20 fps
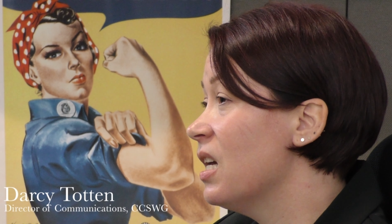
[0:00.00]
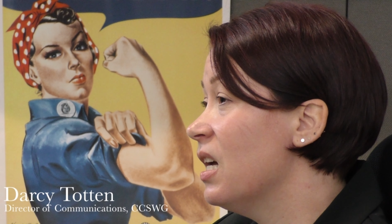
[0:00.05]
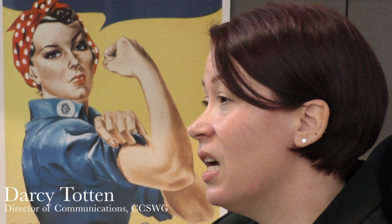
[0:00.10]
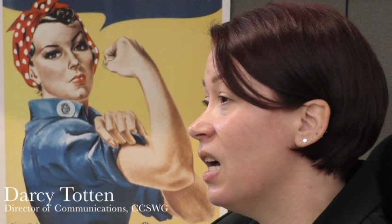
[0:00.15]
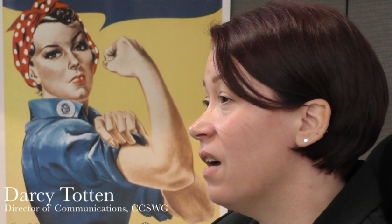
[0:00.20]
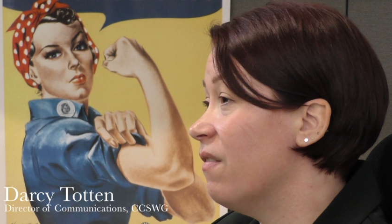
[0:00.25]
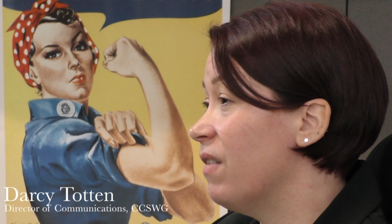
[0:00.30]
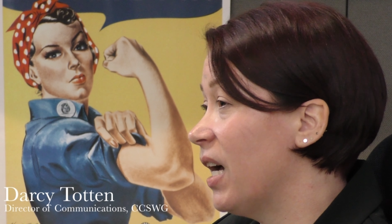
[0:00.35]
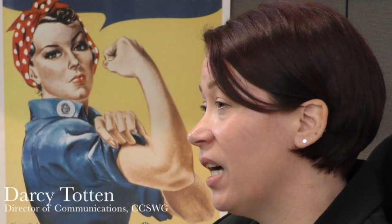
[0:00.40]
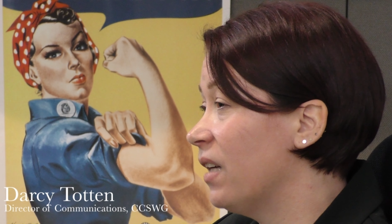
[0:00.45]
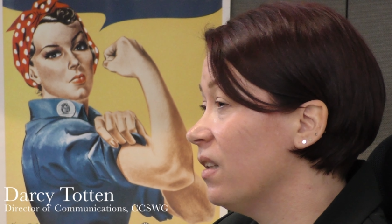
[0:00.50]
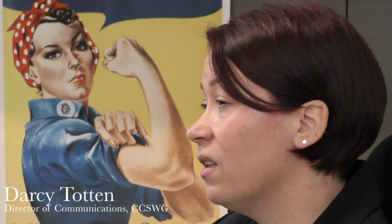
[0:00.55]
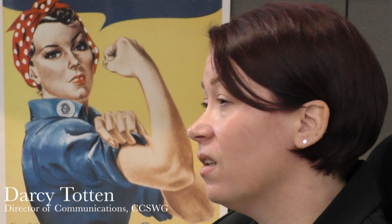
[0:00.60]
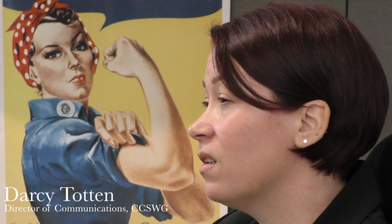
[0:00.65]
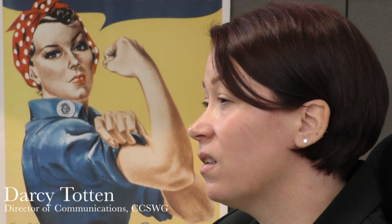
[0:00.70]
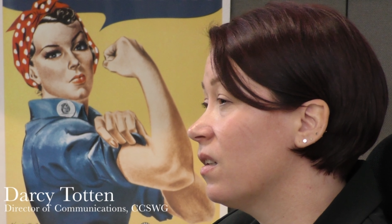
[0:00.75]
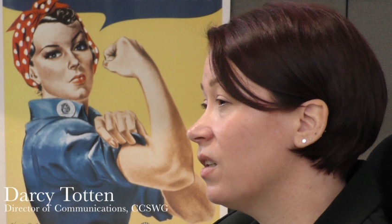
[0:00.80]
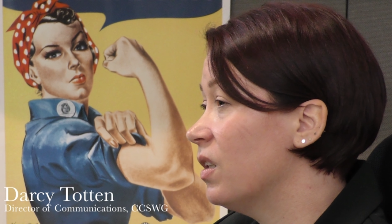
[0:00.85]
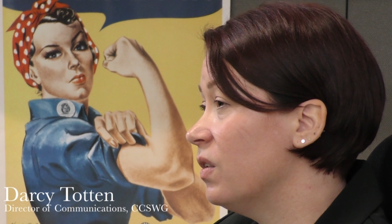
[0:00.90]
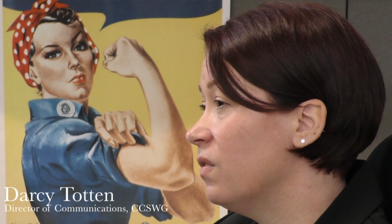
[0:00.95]
Speaker 1: have had long
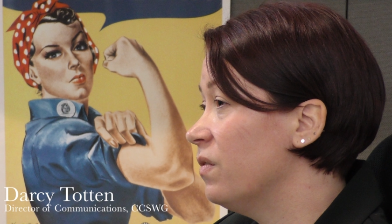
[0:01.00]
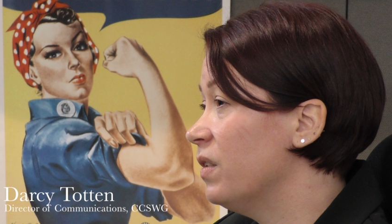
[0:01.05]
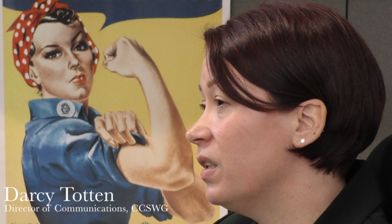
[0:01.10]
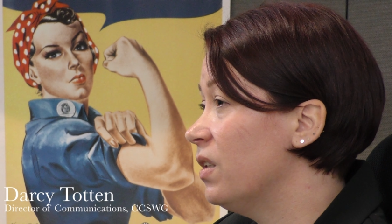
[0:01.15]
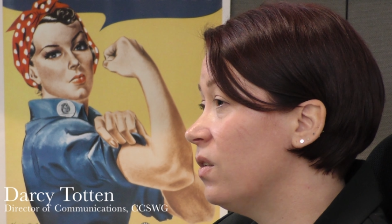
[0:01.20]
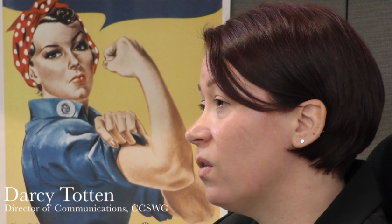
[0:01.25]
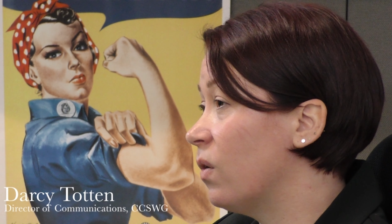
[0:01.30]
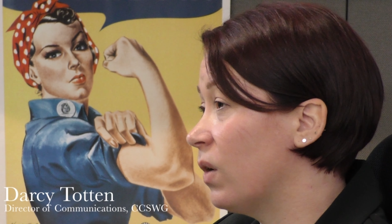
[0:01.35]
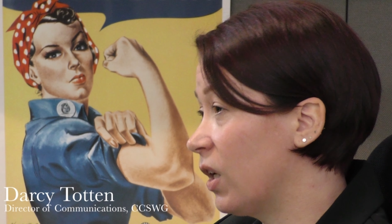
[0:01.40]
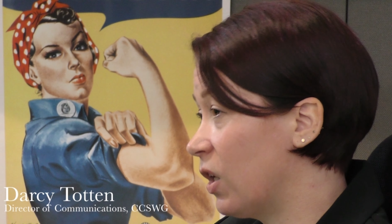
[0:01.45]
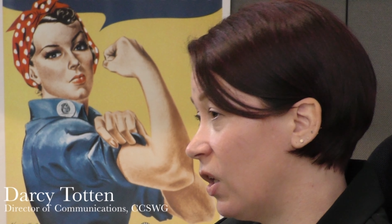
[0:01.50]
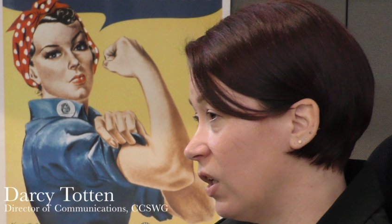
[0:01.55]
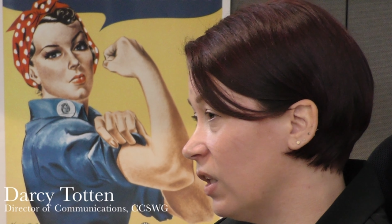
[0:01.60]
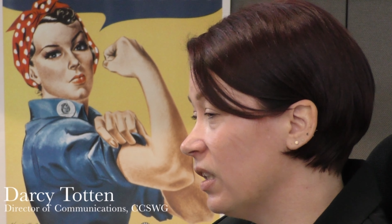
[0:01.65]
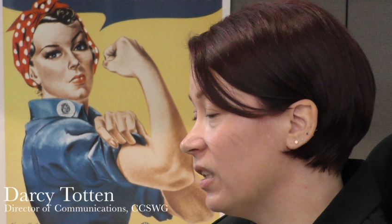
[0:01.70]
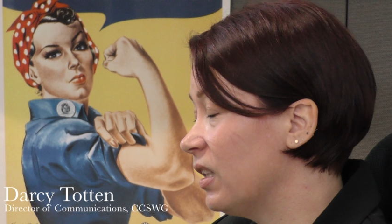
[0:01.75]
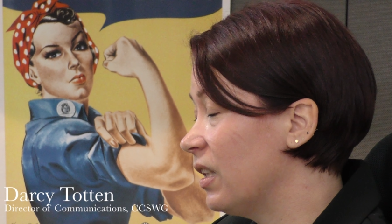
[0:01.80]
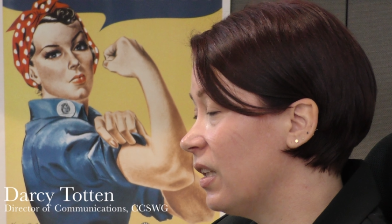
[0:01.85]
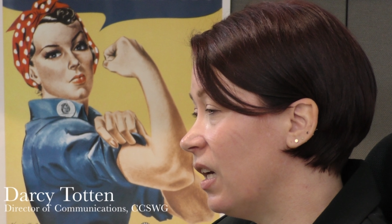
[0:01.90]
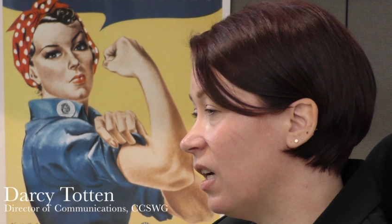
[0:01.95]
COVID or
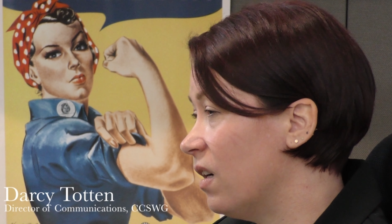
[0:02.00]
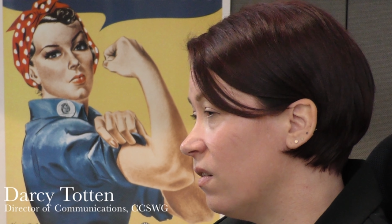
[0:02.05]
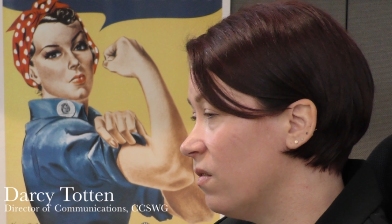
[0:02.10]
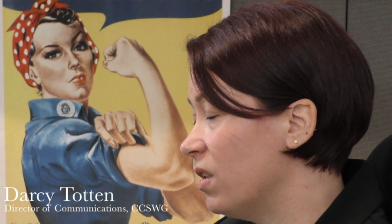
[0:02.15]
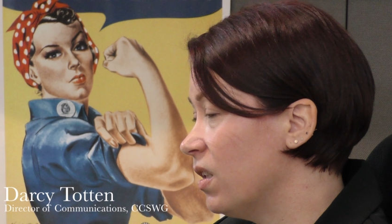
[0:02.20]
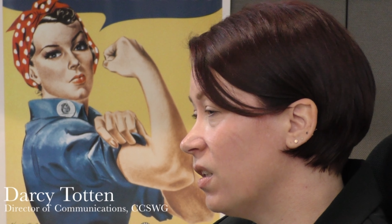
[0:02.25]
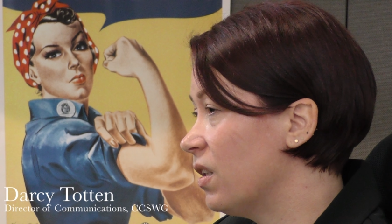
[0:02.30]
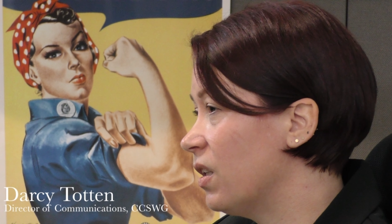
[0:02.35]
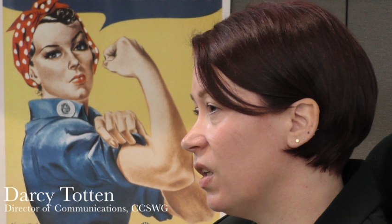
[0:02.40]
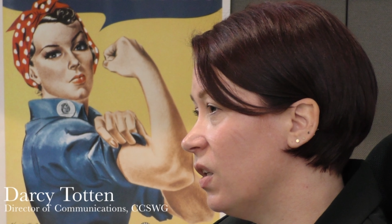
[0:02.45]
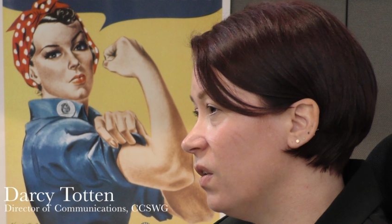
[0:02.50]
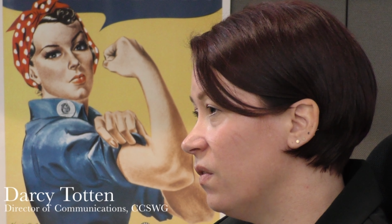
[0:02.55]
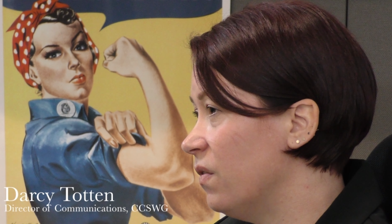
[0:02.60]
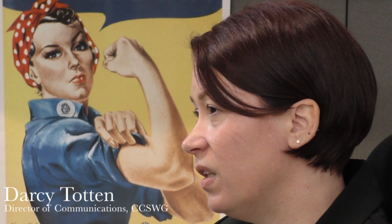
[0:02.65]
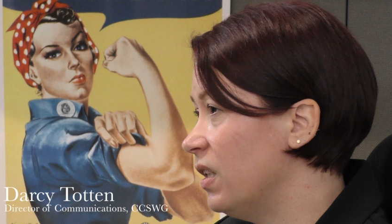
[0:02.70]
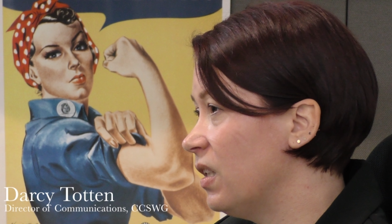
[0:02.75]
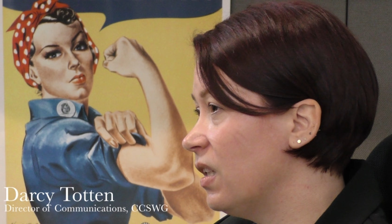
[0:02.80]
currently have long COVID,